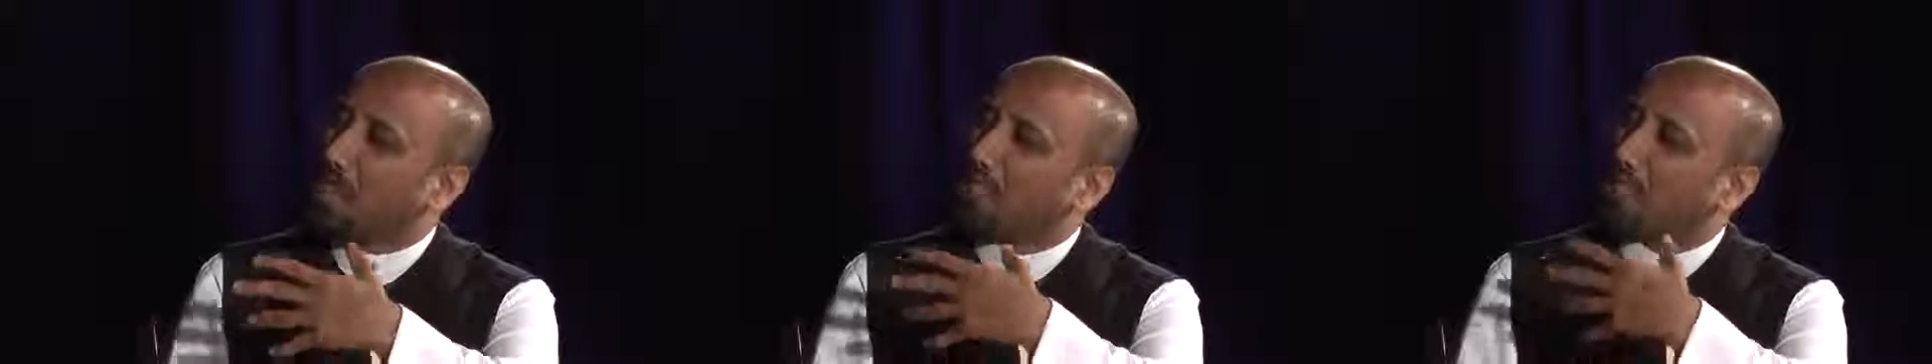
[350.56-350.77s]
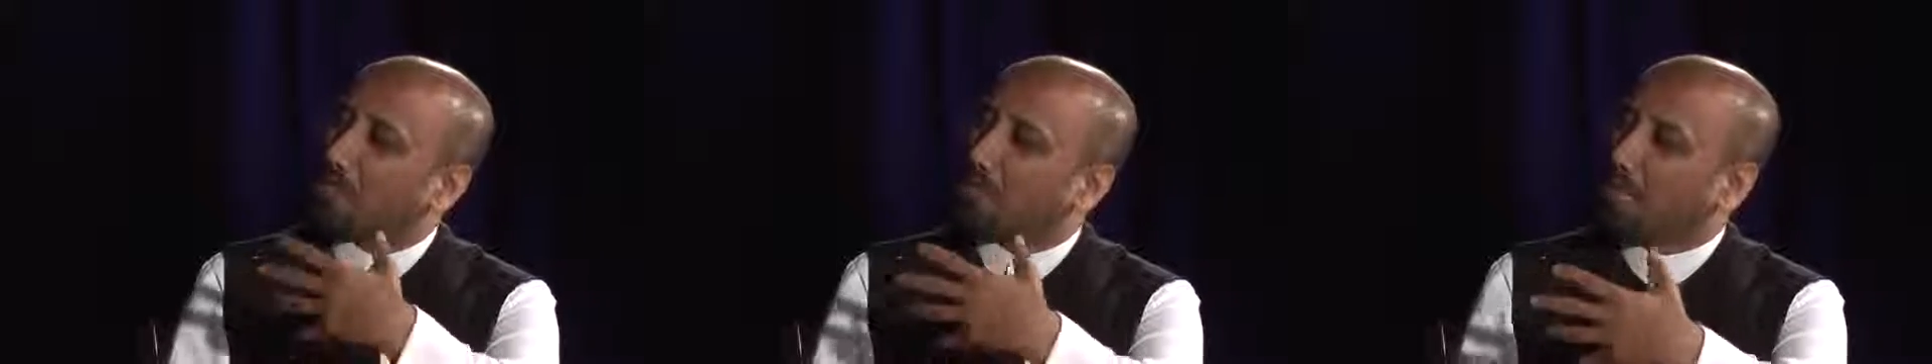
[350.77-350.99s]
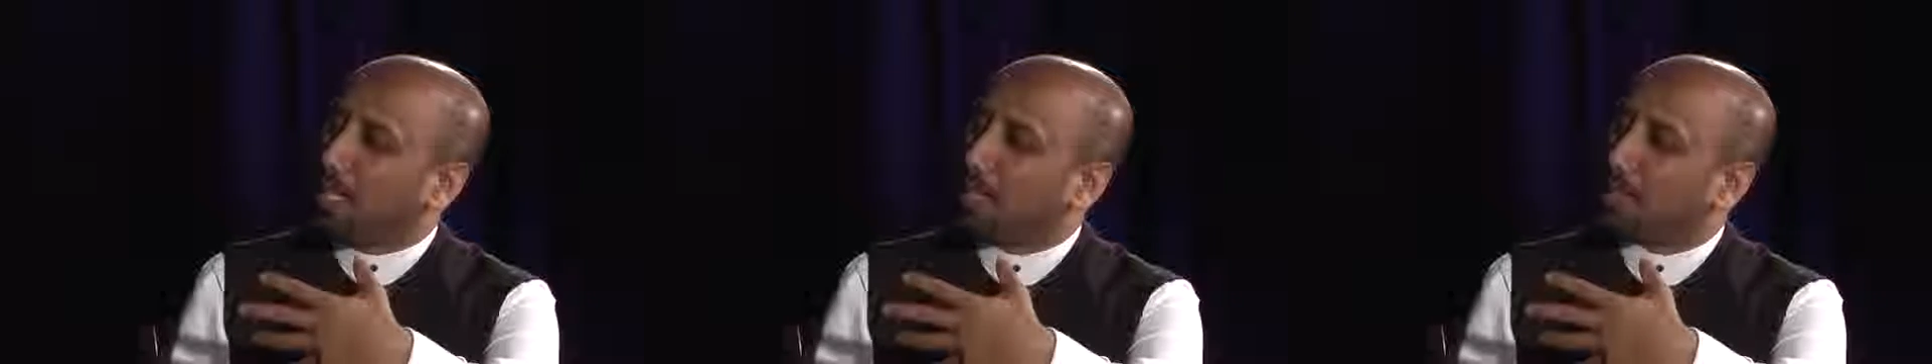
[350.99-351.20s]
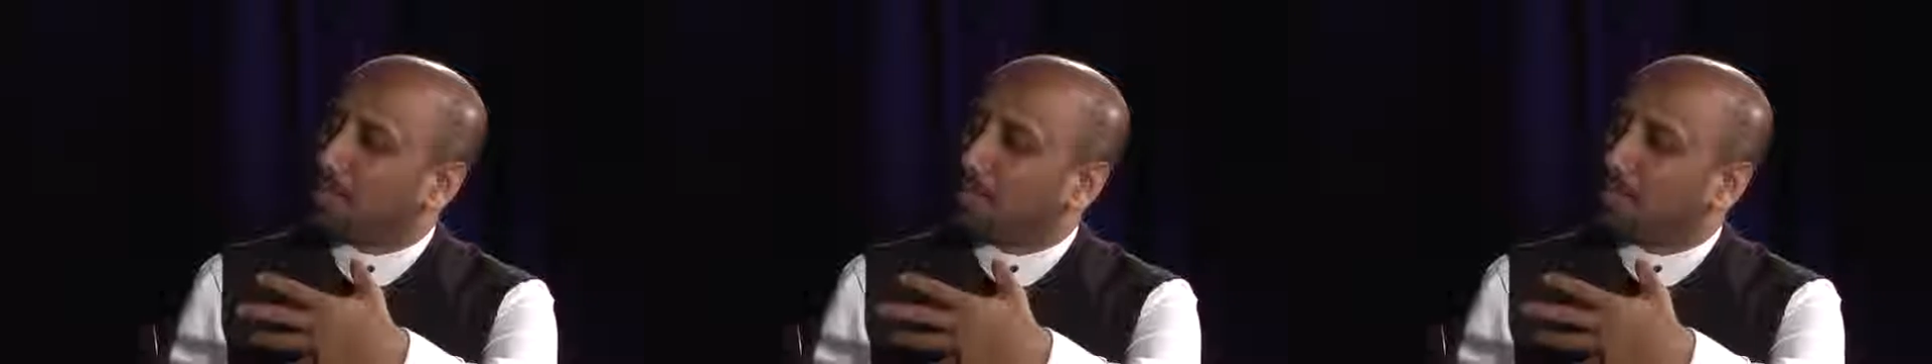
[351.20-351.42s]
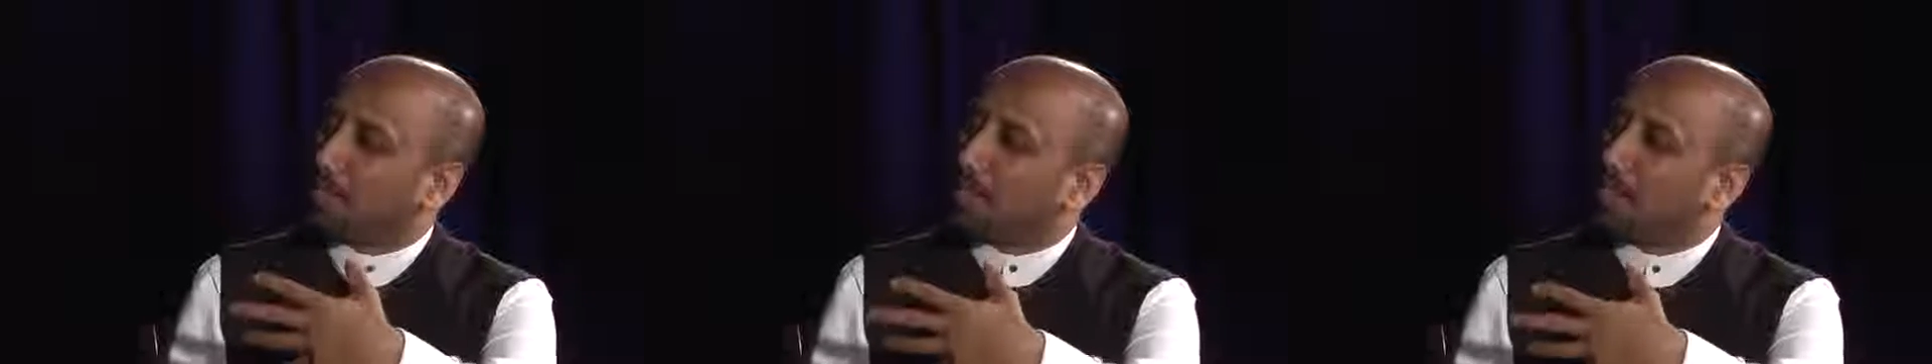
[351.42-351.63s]
other
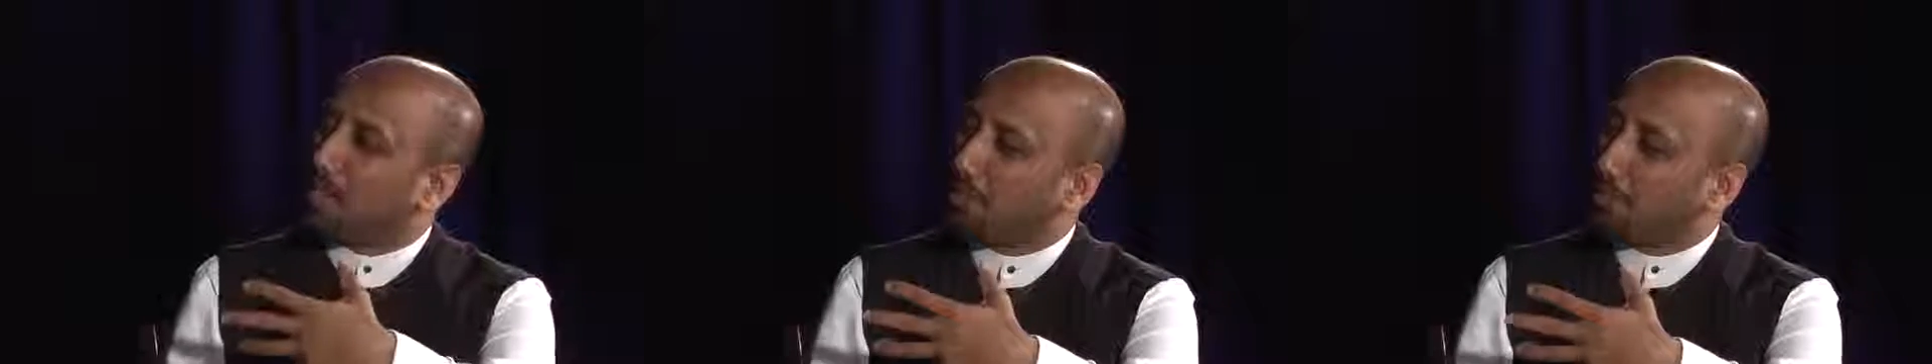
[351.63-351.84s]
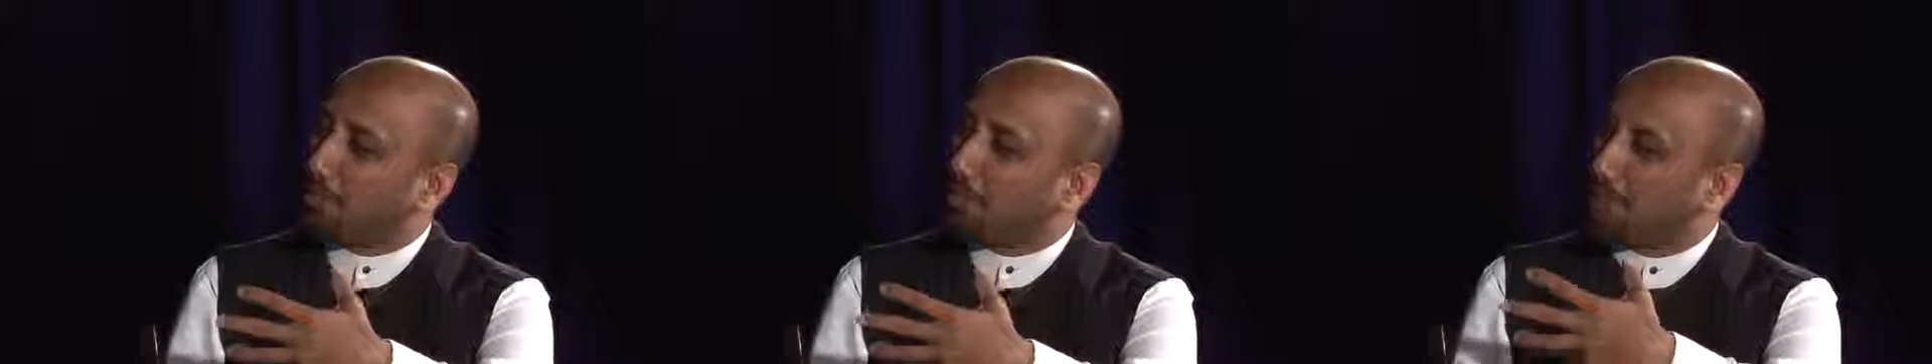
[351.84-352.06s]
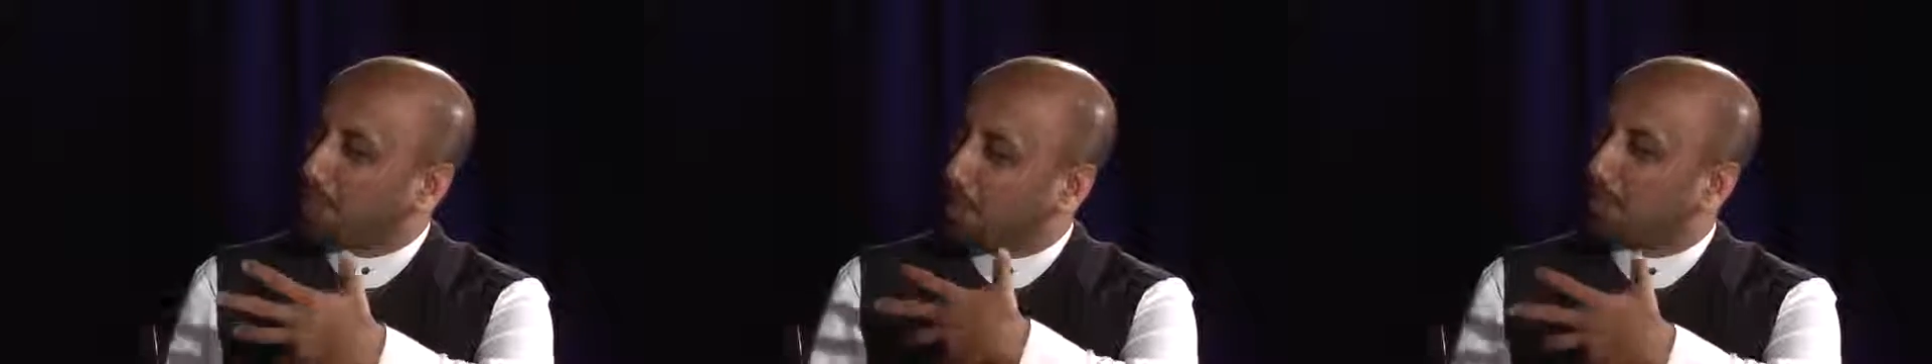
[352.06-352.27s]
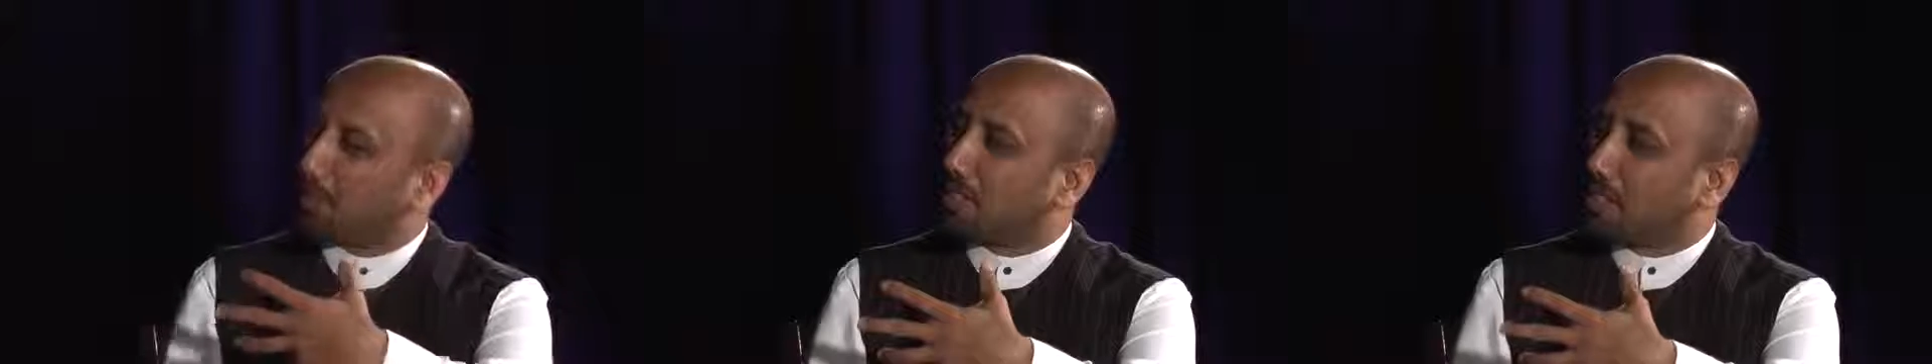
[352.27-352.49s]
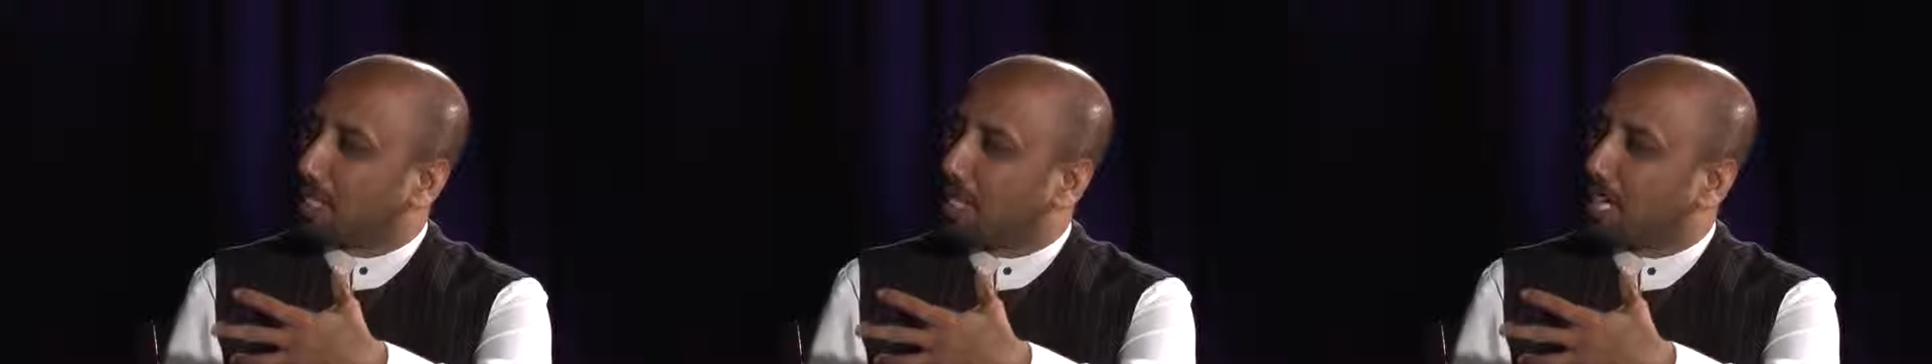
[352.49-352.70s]
traits do you think you
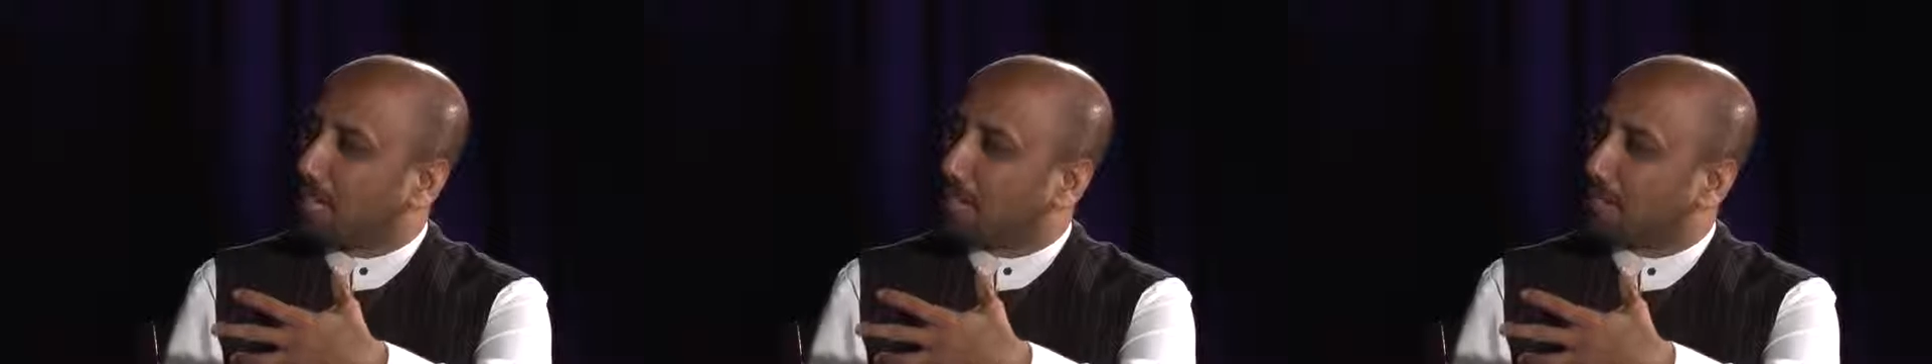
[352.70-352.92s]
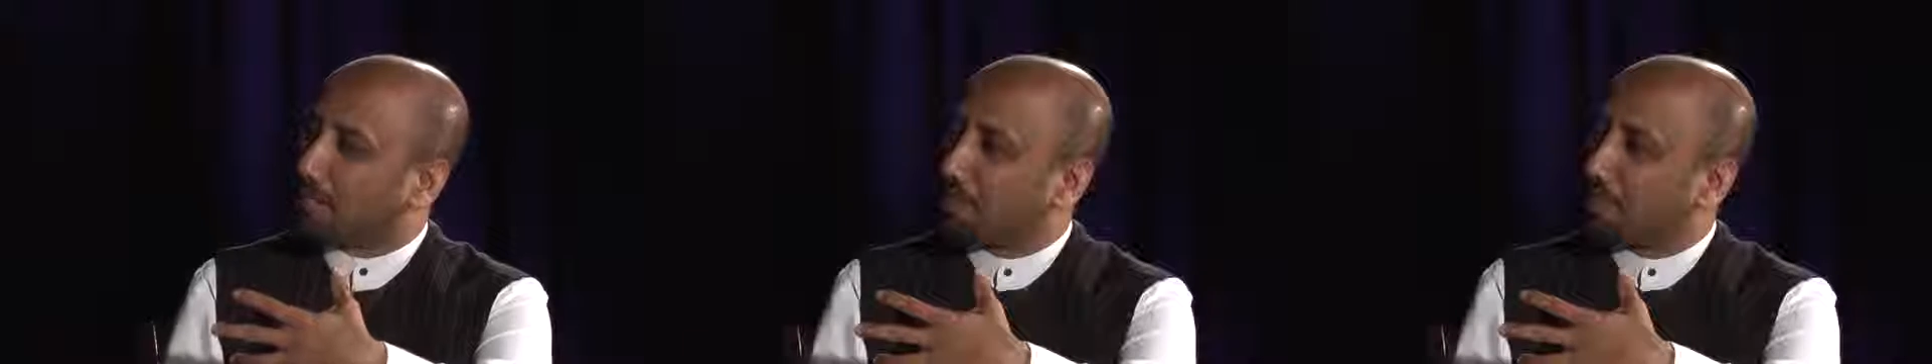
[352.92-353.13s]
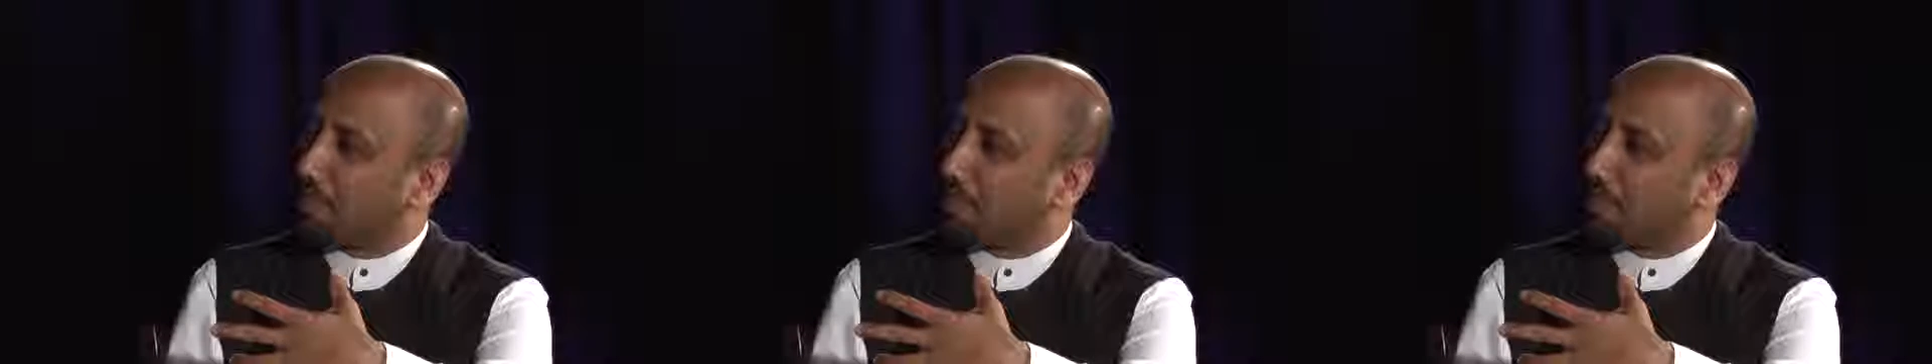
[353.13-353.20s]
personally have